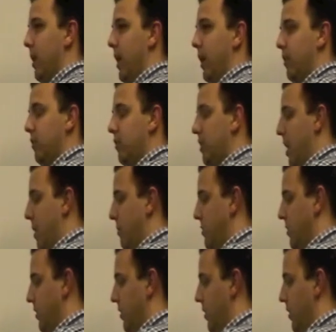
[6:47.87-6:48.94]

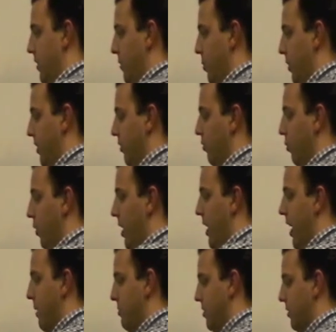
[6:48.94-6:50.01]
except with this read
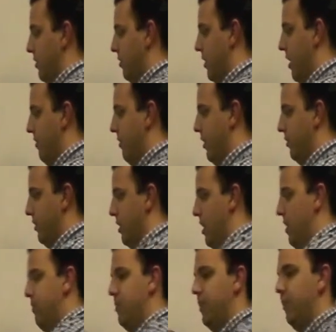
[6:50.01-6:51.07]
option stuff, there's
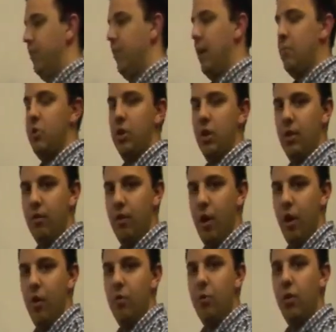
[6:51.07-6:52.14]
enough deception
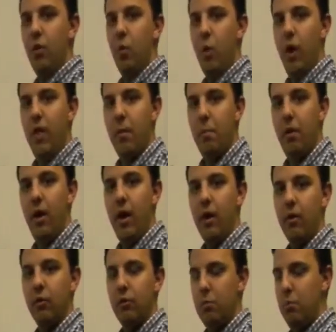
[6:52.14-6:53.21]
involved with the way the
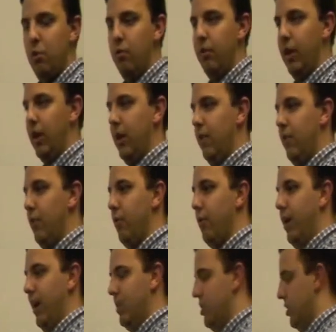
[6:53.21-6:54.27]
blockers are moving in either
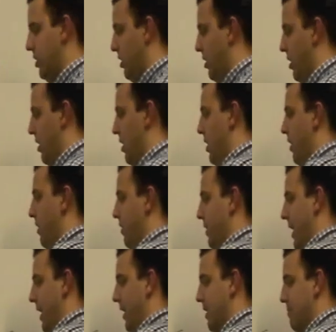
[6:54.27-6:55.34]
direction
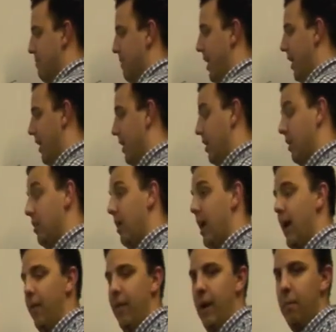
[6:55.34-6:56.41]
that it can
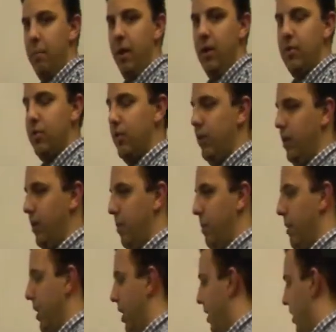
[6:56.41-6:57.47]
cloud that picture a little
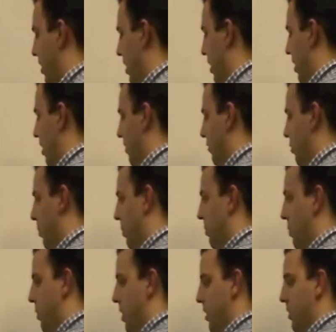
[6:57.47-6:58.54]
bit. So what
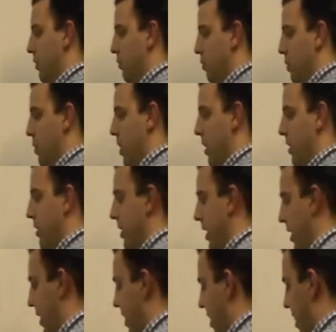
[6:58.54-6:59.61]
we want to do is we want to
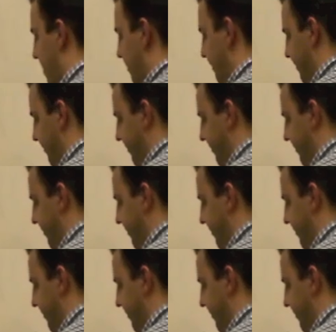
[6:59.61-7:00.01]
clean it up.